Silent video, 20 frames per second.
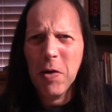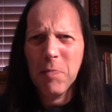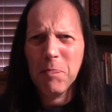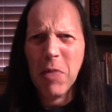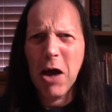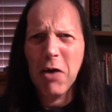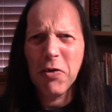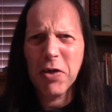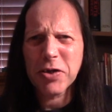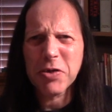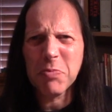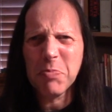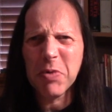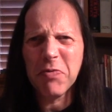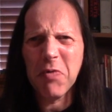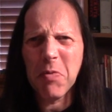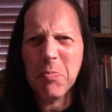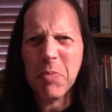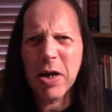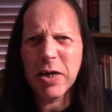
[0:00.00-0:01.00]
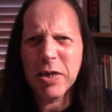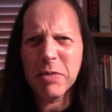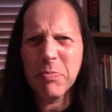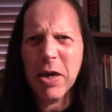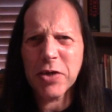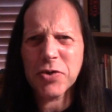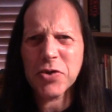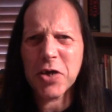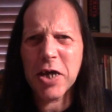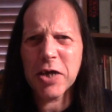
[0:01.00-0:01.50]
No, that's a bit of a bloody
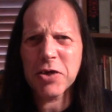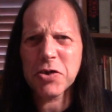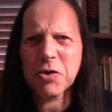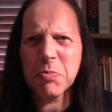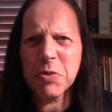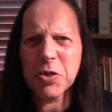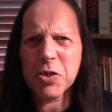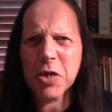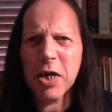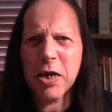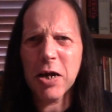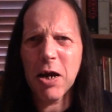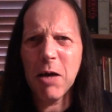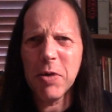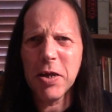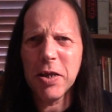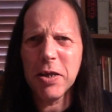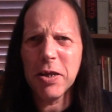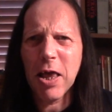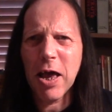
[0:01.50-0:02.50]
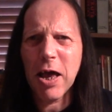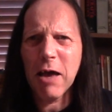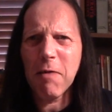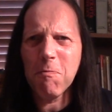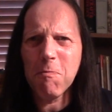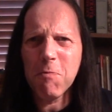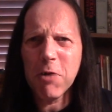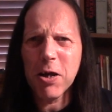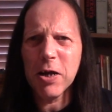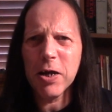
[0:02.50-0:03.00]
mess, it has to be said. I mean,
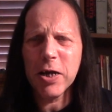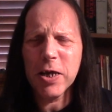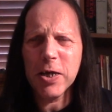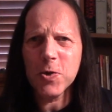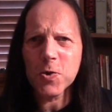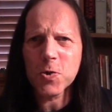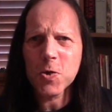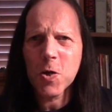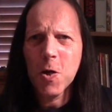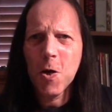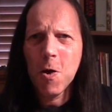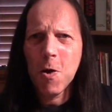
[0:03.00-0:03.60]
that really is